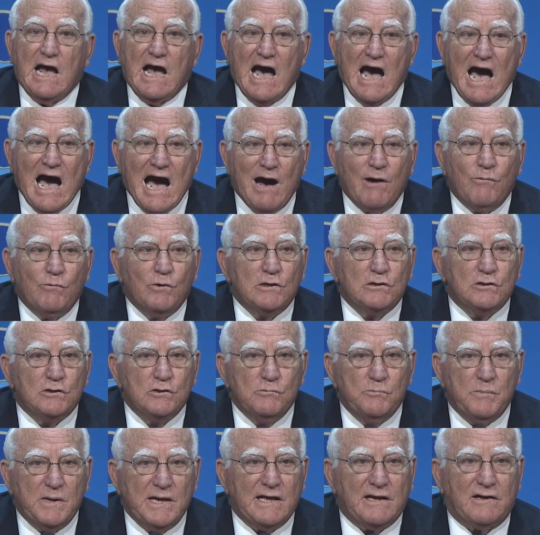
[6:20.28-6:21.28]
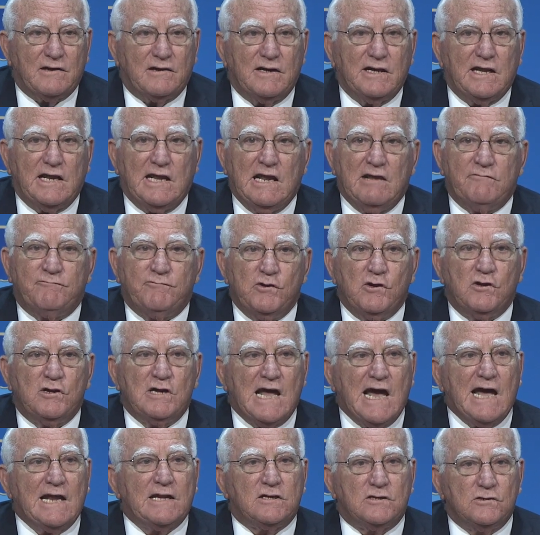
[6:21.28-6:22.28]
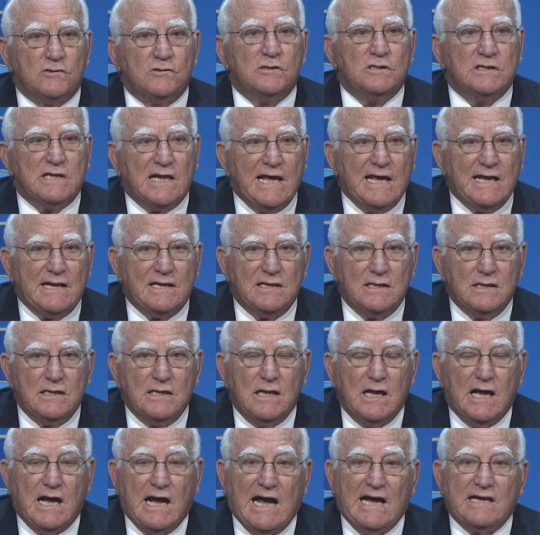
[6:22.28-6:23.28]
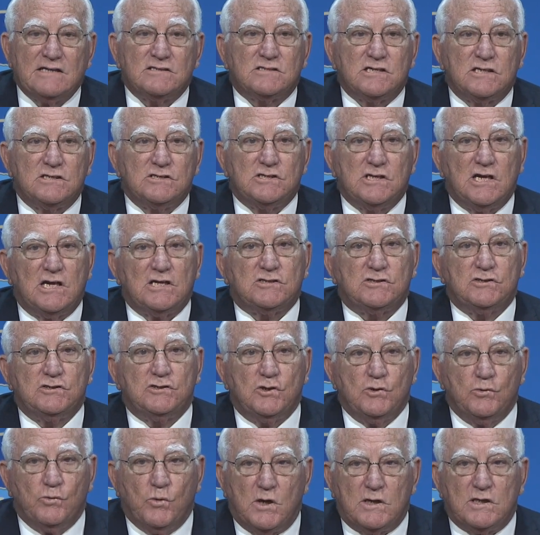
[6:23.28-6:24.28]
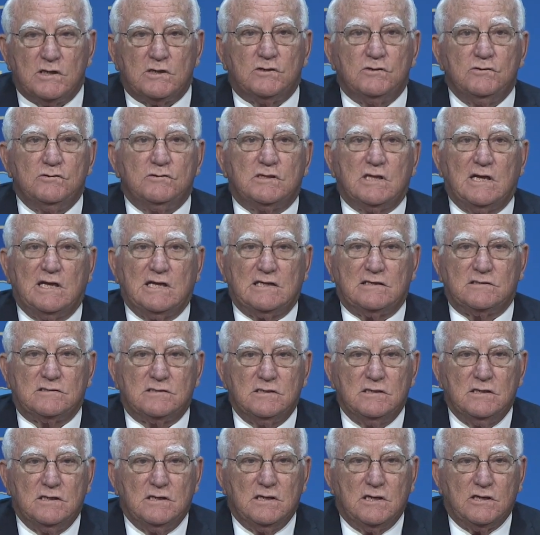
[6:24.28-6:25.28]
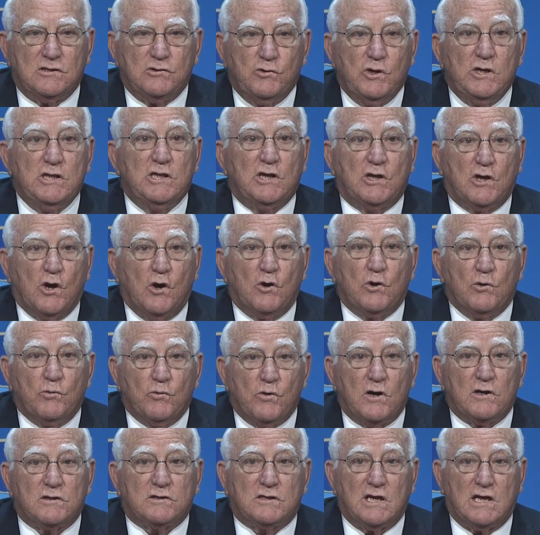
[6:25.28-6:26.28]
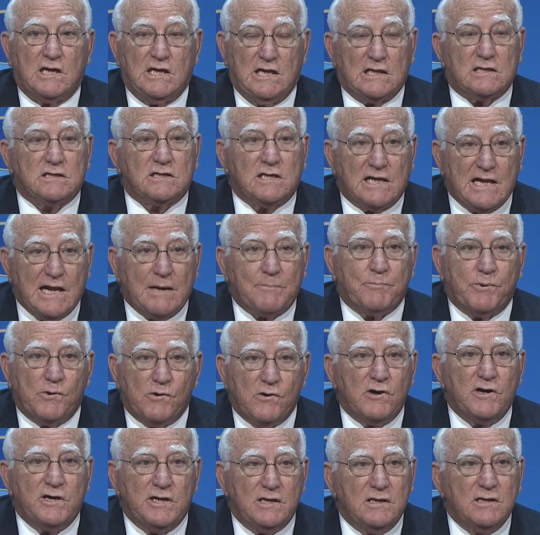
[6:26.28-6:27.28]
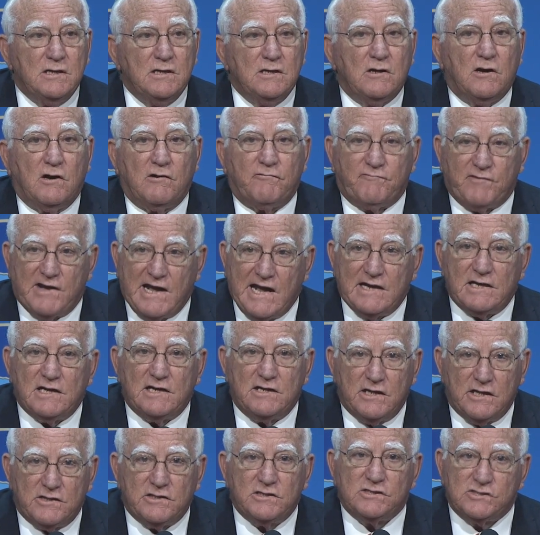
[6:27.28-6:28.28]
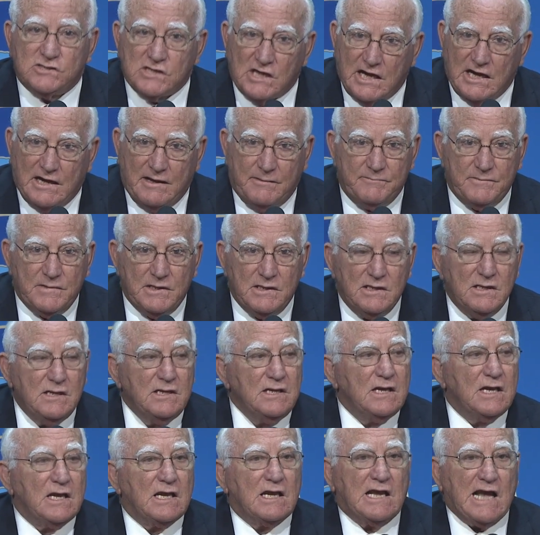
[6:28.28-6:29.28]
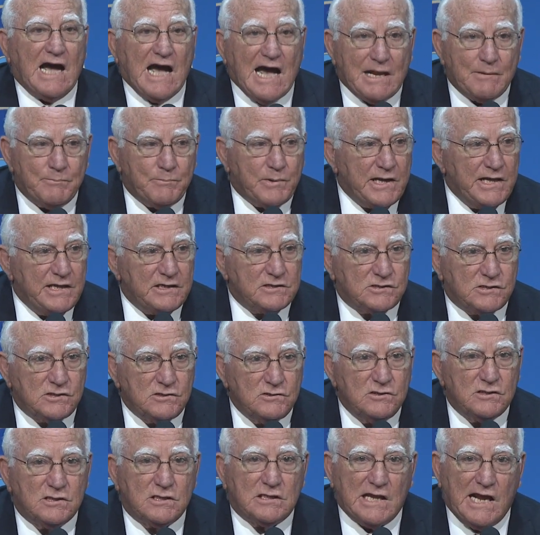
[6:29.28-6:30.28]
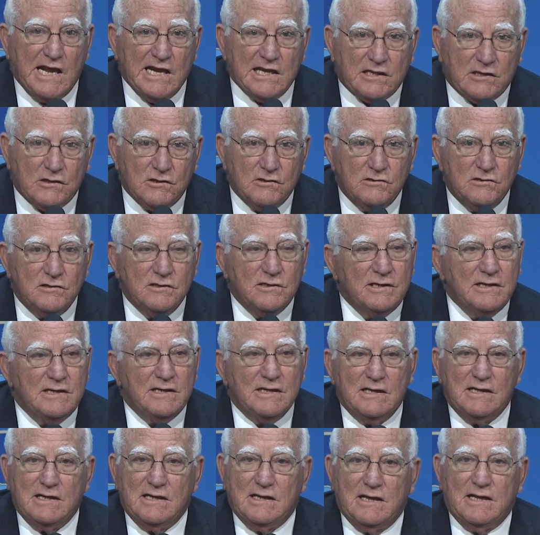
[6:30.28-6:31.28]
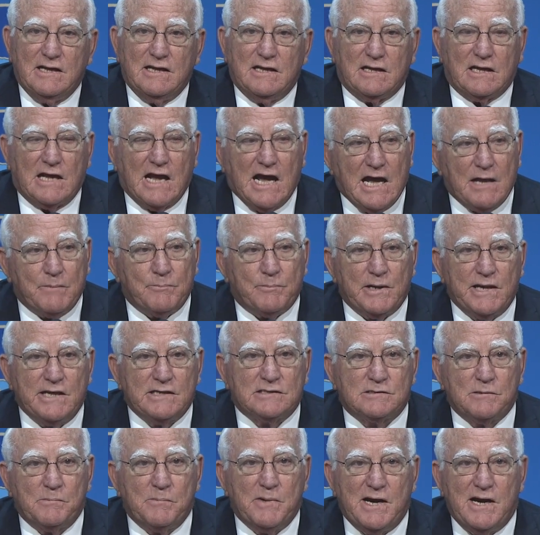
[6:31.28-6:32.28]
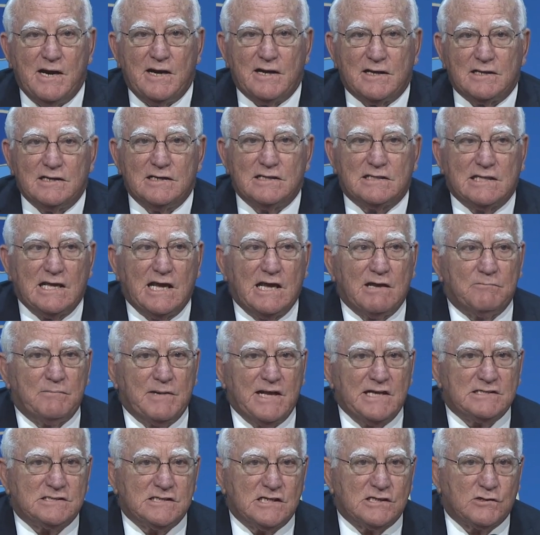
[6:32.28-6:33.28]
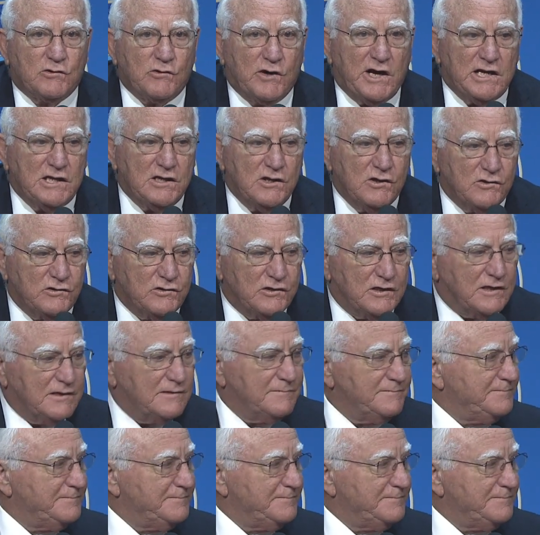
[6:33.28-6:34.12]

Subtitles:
I will do better? If you're not doing that, I suggest you do one of two things. You either go to work to get to that point or find another job. God bless you. Thank you. God bless America. God bless this great union.